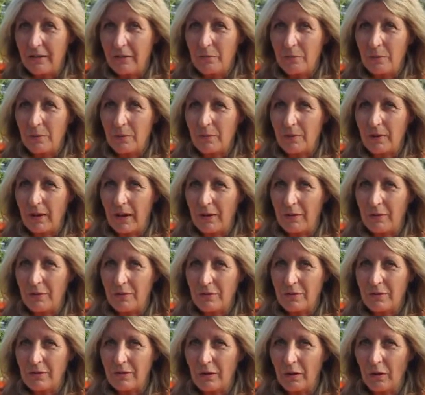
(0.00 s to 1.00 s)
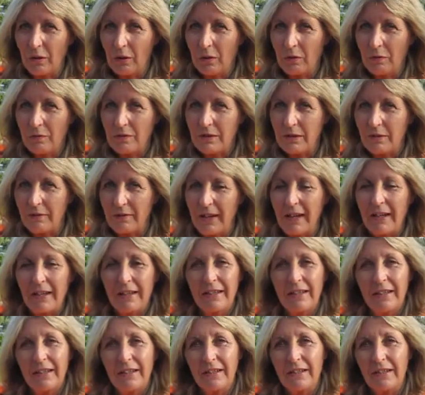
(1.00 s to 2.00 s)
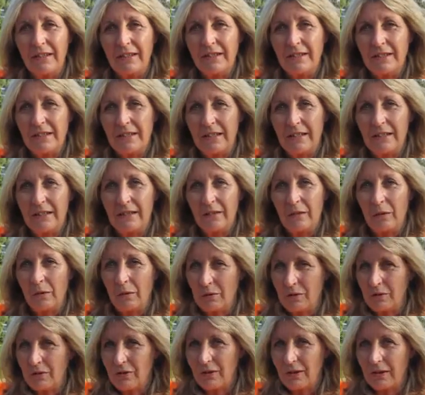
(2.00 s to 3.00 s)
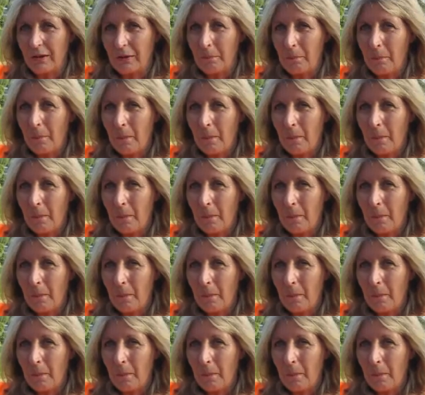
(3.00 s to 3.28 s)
we were out of Slovakia and into Austria,